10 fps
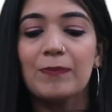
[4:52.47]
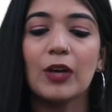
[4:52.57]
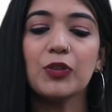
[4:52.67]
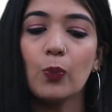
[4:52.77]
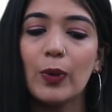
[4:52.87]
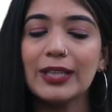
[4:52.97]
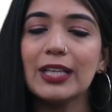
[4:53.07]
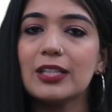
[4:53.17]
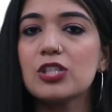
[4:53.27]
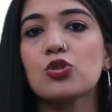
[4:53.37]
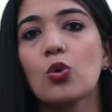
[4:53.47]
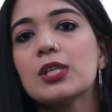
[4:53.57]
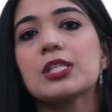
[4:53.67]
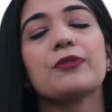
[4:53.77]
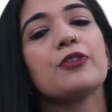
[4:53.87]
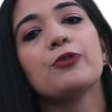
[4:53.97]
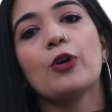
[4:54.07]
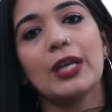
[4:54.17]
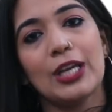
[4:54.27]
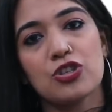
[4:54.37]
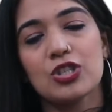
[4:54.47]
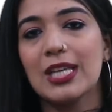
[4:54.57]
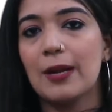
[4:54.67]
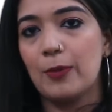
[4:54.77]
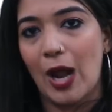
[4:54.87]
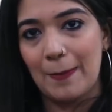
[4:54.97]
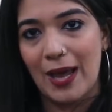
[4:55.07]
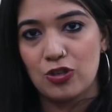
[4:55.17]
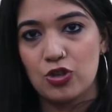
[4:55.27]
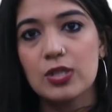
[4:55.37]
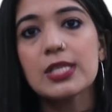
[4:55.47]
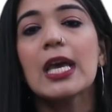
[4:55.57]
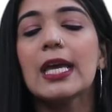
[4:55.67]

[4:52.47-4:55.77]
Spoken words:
Now, the way that this role is different for agency and brand managers